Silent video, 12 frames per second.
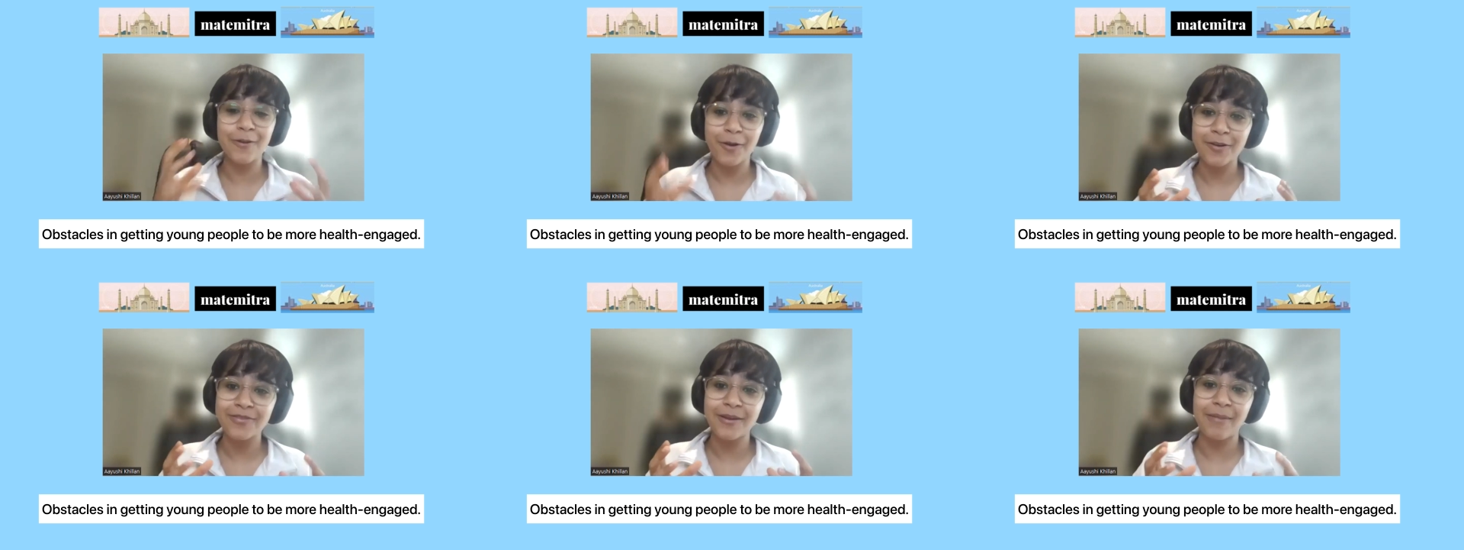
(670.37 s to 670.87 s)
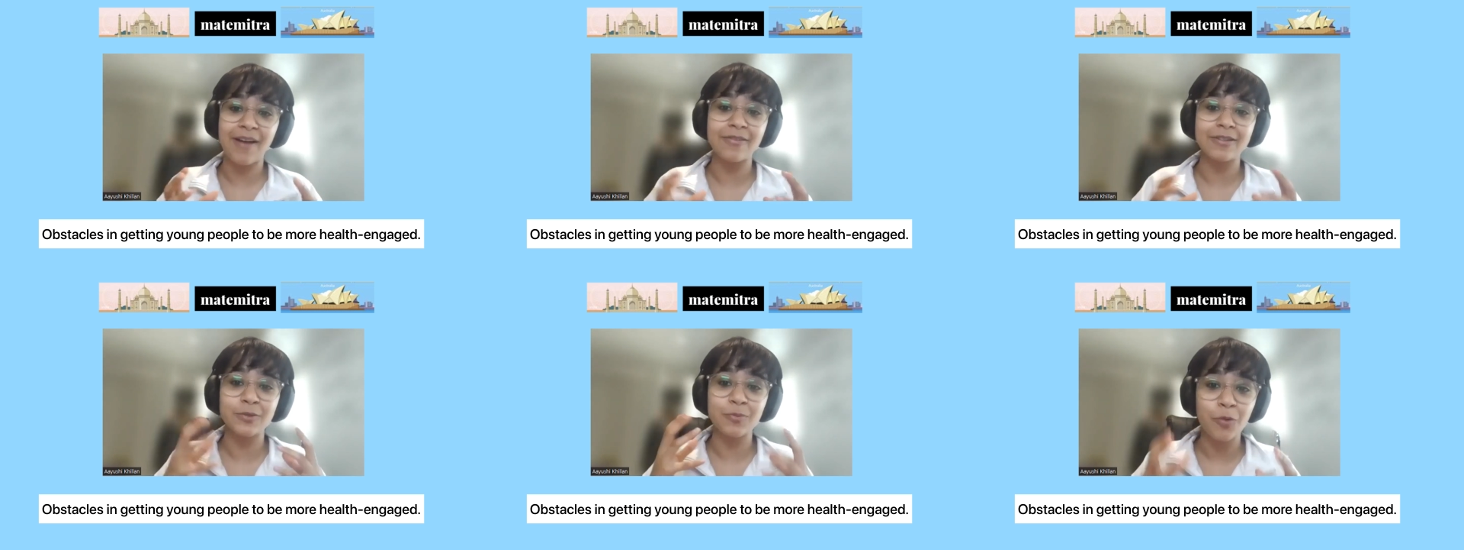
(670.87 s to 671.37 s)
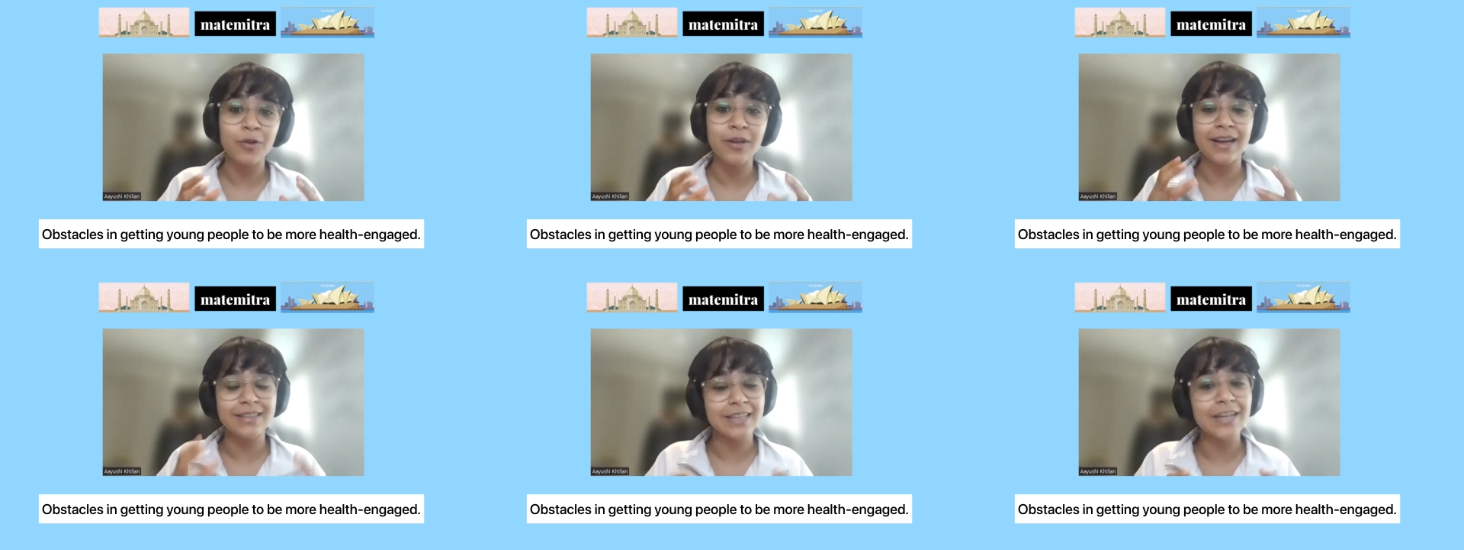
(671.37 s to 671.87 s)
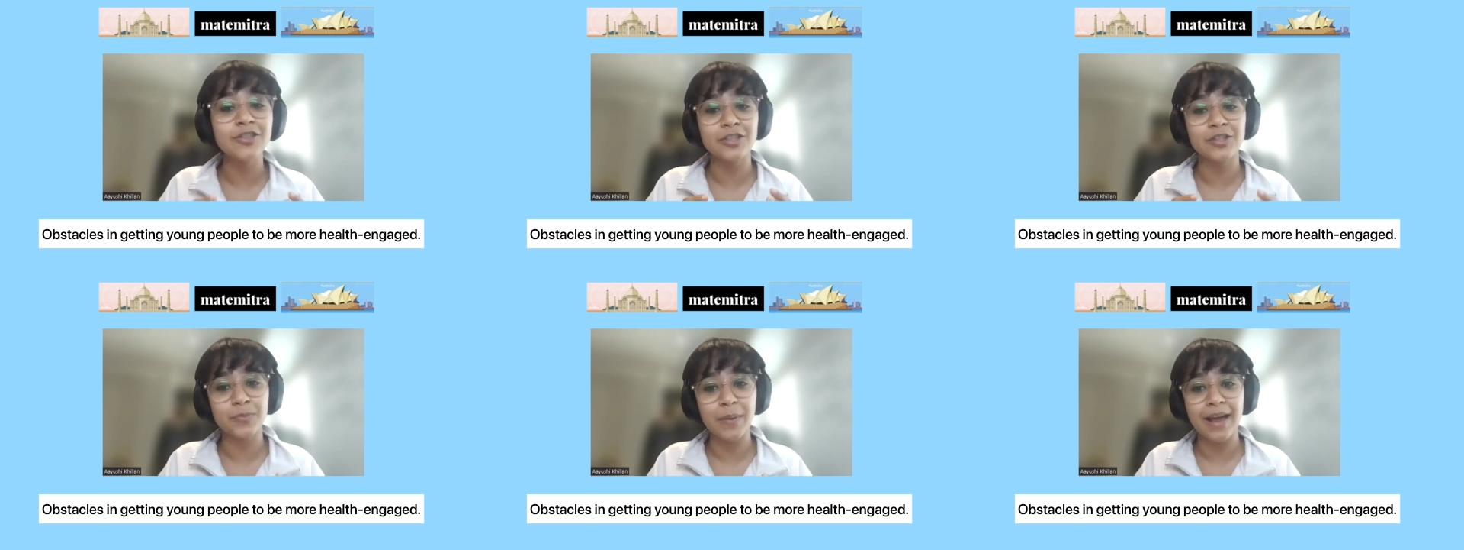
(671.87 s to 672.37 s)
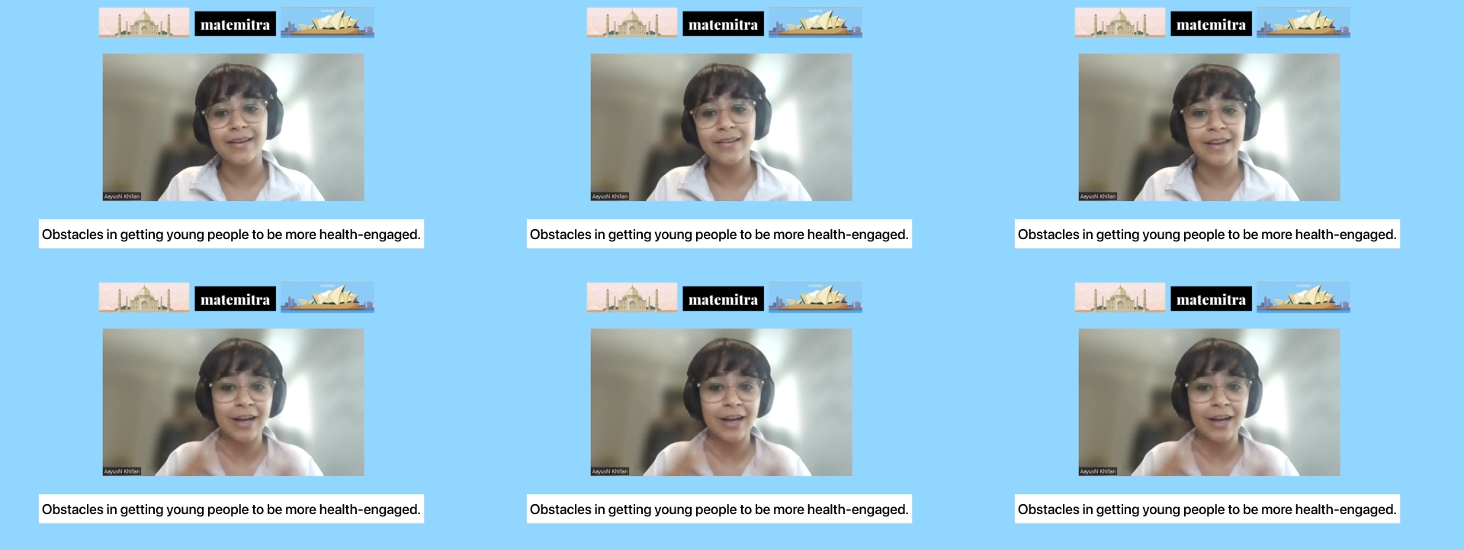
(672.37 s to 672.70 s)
a lot of them have a smaller attention span